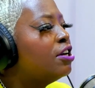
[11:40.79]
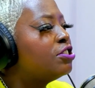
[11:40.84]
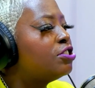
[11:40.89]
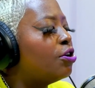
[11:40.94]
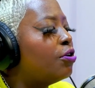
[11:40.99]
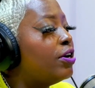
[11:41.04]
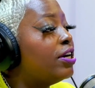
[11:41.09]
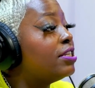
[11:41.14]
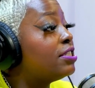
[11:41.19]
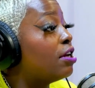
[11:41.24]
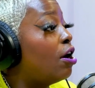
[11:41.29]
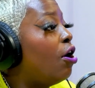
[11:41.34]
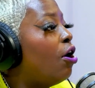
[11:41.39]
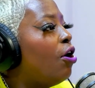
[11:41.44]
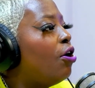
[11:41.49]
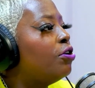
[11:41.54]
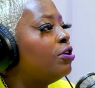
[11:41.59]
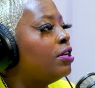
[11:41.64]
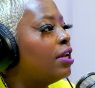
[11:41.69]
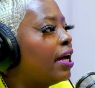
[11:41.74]
So it's
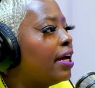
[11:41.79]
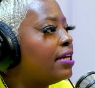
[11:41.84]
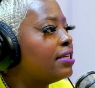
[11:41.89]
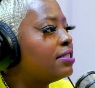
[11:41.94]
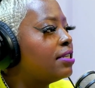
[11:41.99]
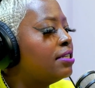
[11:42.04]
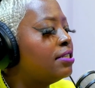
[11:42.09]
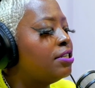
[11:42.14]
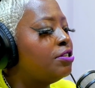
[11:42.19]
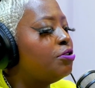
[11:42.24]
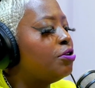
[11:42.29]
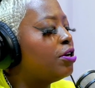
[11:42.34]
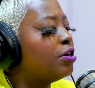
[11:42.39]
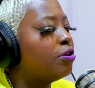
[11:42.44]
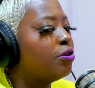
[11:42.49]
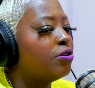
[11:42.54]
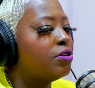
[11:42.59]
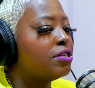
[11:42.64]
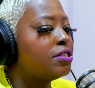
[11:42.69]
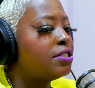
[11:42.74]
all nice. And then you
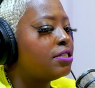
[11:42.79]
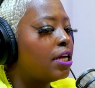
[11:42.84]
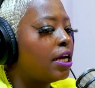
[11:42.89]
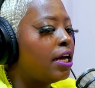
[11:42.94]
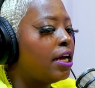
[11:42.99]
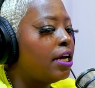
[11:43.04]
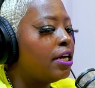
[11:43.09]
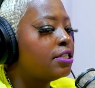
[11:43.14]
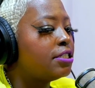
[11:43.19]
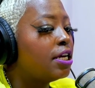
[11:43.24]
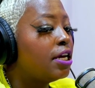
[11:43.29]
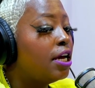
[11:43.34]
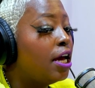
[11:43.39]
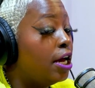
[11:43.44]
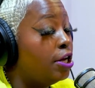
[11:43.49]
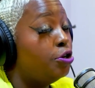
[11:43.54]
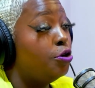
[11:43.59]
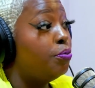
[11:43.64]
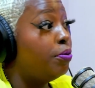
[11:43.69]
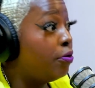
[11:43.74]
get on the stage
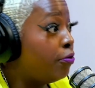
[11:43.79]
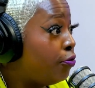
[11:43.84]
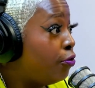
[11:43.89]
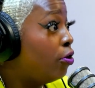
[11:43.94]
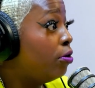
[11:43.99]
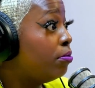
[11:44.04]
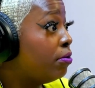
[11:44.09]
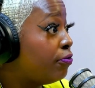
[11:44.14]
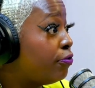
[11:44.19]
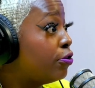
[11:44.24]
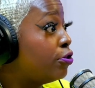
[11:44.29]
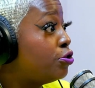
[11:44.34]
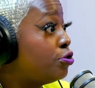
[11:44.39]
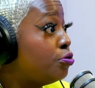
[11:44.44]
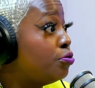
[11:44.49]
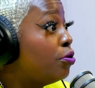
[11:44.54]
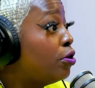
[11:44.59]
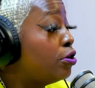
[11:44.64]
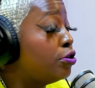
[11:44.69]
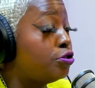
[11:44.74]
and you're performing for
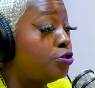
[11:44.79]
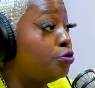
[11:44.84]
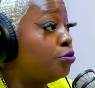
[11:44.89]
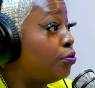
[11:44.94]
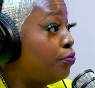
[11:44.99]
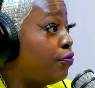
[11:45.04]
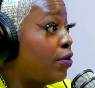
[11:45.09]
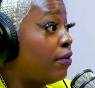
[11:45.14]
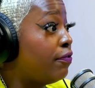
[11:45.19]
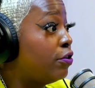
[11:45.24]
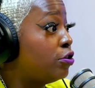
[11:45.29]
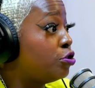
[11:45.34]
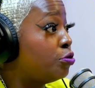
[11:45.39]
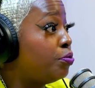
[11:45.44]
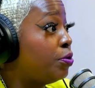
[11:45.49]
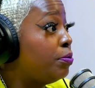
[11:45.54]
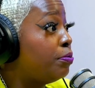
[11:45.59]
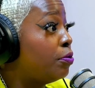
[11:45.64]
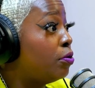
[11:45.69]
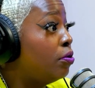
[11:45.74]
200 to 500
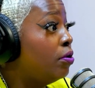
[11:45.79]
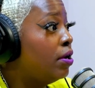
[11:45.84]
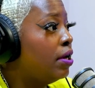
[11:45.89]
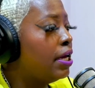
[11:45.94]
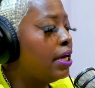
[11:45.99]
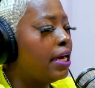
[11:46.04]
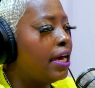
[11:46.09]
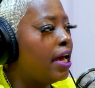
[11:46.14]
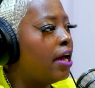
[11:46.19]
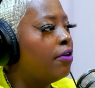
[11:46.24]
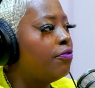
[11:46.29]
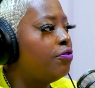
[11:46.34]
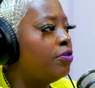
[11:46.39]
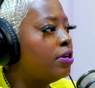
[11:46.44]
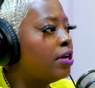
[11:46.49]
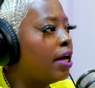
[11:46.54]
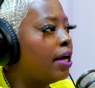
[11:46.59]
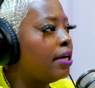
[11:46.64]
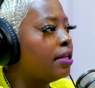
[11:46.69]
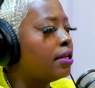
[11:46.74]
people
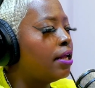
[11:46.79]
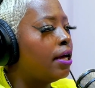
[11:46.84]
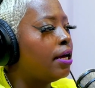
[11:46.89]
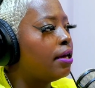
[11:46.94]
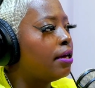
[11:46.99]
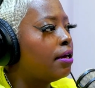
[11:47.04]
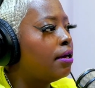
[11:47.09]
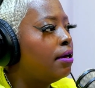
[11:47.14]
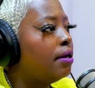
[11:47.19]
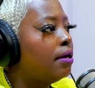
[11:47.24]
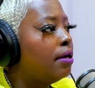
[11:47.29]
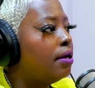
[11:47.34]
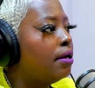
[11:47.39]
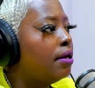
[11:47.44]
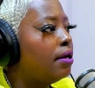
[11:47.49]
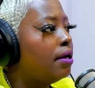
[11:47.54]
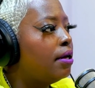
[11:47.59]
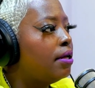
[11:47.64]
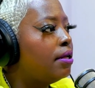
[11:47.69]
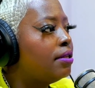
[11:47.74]
every night. Like,
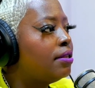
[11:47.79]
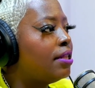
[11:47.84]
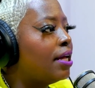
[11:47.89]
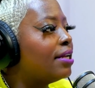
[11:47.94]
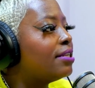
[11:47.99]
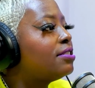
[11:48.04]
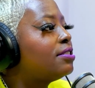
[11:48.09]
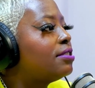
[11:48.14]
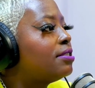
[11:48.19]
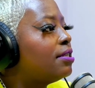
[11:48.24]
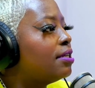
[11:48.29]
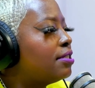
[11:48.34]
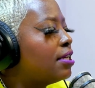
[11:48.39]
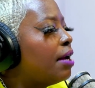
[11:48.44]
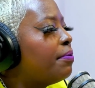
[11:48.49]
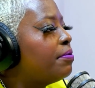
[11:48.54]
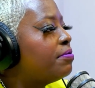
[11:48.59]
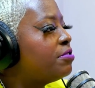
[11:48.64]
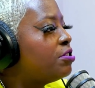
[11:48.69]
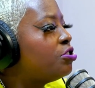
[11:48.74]
that's the
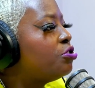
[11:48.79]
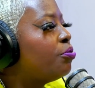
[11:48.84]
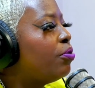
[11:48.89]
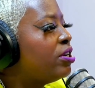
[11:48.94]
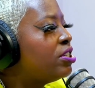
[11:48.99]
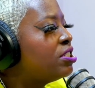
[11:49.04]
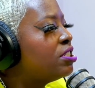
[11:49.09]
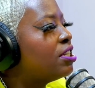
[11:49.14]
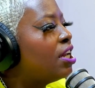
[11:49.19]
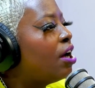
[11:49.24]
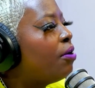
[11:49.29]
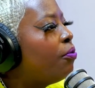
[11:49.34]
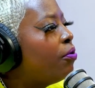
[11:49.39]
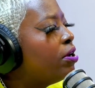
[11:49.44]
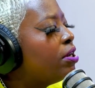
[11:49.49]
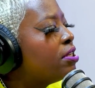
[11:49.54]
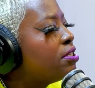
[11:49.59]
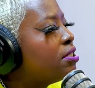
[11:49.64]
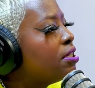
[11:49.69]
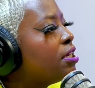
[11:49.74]
type of situation that I
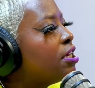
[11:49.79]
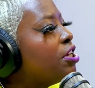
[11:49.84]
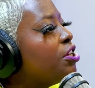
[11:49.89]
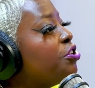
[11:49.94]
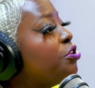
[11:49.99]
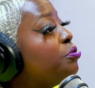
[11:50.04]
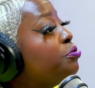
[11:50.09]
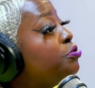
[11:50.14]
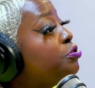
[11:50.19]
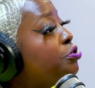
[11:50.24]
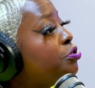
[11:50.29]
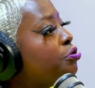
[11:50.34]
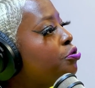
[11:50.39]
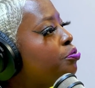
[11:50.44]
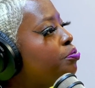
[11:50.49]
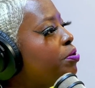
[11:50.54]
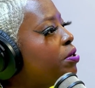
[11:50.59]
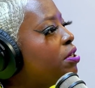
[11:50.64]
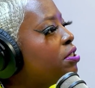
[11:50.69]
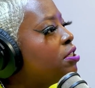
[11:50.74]
wanted to get used
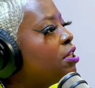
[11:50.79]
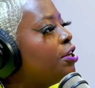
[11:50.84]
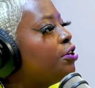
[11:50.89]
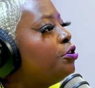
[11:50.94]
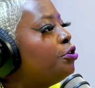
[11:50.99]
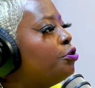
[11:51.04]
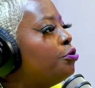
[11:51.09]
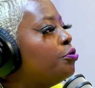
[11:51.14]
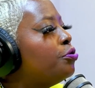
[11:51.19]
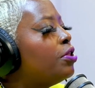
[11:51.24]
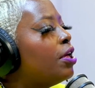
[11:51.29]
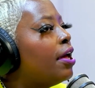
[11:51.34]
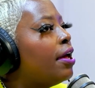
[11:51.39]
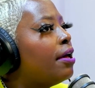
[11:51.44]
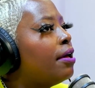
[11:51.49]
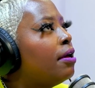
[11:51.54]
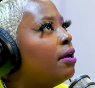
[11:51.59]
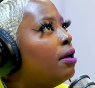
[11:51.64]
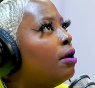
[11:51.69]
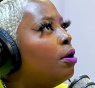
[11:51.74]
to because I know
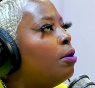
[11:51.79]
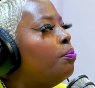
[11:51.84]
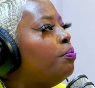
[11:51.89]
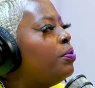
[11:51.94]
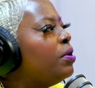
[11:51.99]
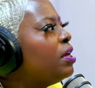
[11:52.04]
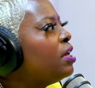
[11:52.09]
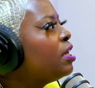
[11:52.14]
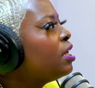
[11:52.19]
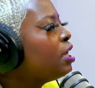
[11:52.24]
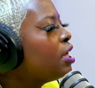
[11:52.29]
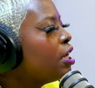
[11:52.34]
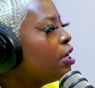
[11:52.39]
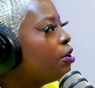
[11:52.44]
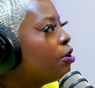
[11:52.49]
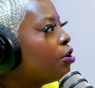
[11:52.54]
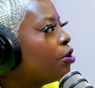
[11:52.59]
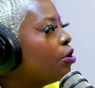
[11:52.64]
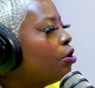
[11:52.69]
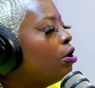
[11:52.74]
that
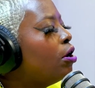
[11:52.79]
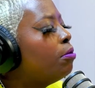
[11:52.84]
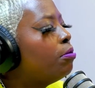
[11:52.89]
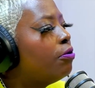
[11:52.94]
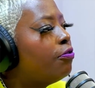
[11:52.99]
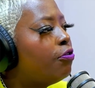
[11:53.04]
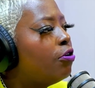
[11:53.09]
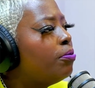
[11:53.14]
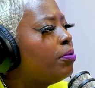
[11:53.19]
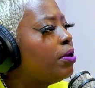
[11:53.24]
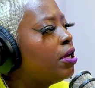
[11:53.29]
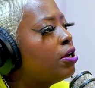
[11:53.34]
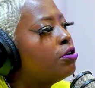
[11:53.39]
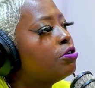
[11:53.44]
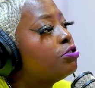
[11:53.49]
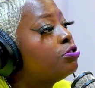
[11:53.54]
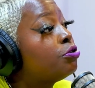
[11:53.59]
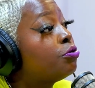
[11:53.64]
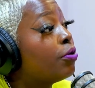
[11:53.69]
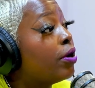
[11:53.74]
performing here
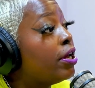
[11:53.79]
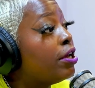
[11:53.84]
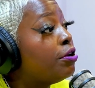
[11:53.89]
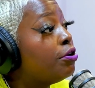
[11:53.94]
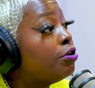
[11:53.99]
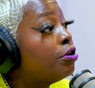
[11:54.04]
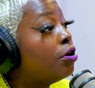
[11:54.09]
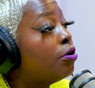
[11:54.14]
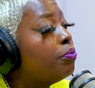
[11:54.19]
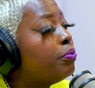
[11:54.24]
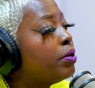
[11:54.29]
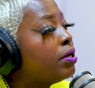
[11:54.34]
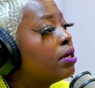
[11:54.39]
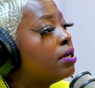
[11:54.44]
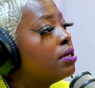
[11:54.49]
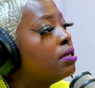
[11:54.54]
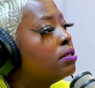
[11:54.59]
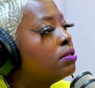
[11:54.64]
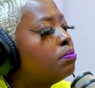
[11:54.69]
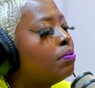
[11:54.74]
is great,
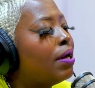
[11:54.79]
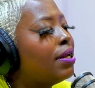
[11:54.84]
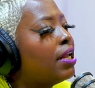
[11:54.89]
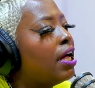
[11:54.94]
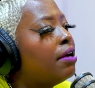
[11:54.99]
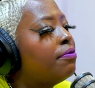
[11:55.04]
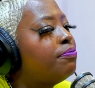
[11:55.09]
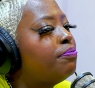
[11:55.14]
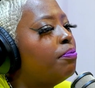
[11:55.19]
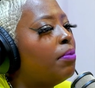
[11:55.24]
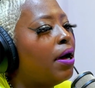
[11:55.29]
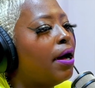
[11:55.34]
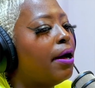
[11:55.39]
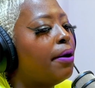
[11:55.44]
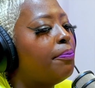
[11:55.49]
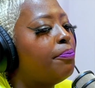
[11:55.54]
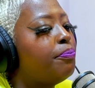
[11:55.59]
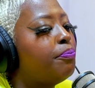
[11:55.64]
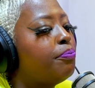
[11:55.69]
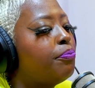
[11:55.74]
because
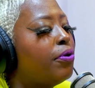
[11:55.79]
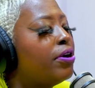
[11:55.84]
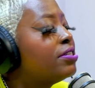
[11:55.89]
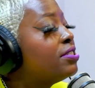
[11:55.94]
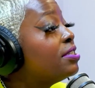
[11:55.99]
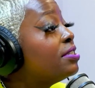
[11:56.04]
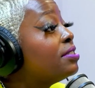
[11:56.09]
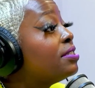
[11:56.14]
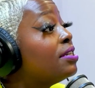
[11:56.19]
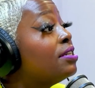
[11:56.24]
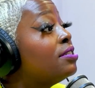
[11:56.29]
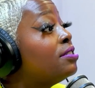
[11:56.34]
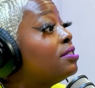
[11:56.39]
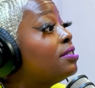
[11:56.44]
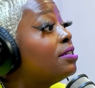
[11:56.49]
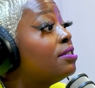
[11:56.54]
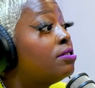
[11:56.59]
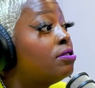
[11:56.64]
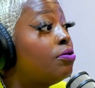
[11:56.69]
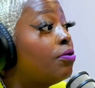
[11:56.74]
my presence
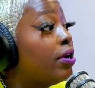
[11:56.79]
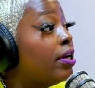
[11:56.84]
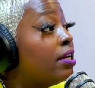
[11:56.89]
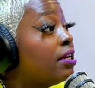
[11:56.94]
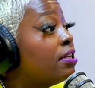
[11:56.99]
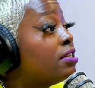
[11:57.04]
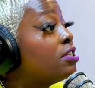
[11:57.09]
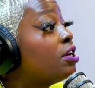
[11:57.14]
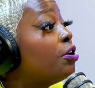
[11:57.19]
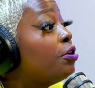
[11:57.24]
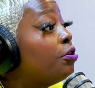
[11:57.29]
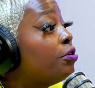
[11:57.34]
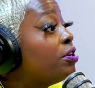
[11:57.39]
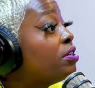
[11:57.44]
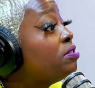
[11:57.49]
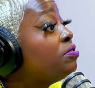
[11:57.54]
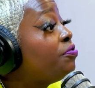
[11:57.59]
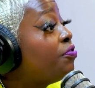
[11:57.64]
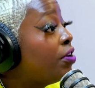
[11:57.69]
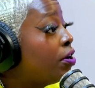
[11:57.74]
is great. It's heard,
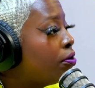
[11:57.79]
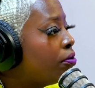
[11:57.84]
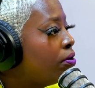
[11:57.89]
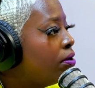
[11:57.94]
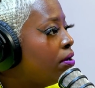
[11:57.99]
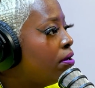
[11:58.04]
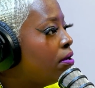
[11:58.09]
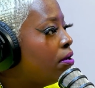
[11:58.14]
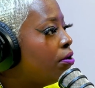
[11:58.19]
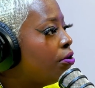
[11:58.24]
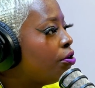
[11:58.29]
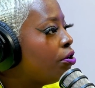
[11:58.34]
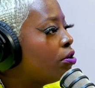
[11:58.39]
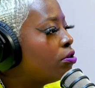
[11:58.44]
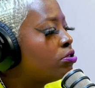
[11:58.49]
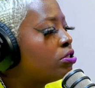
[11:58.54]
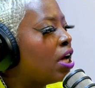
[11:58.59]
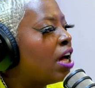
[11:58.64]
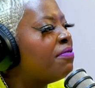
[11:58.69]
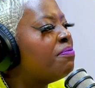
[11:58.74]
it's felt,
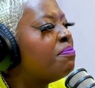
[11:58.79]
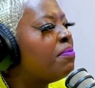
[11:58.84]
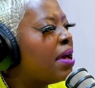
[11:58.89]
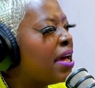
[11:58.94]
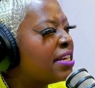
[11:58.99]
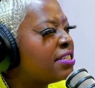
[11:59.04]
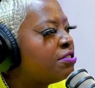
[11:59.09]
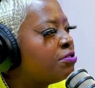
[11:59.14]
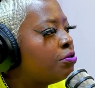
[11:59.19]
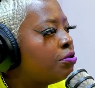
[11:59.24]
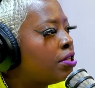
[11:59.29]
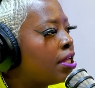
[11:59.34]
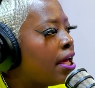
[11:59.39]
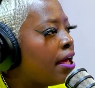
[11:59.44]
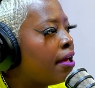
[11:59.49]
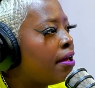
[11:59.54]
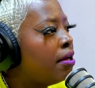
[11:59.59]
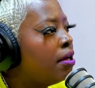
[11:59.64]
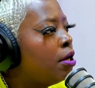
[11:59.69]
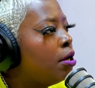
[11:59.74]
so I mastered
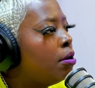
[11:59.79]
that.